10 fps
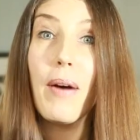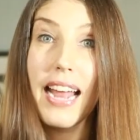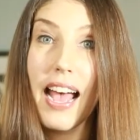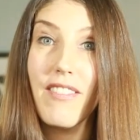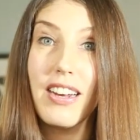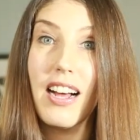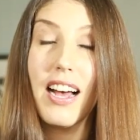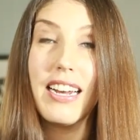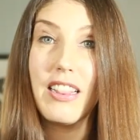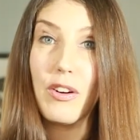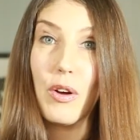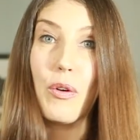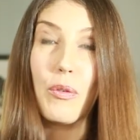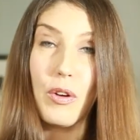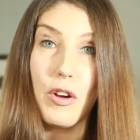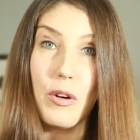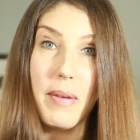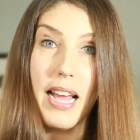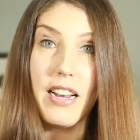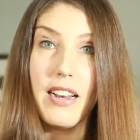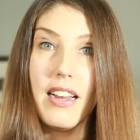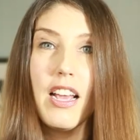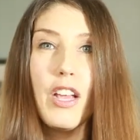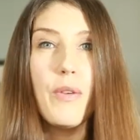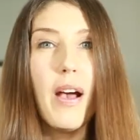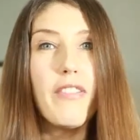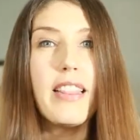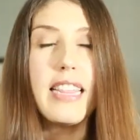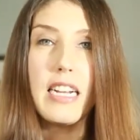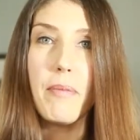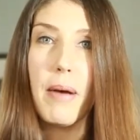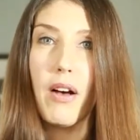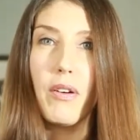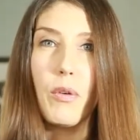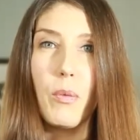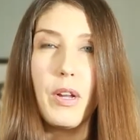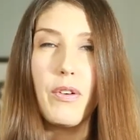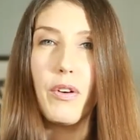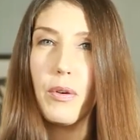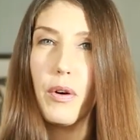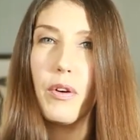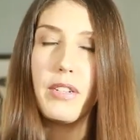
want to have it on in their own room. And you have to think about when you go to a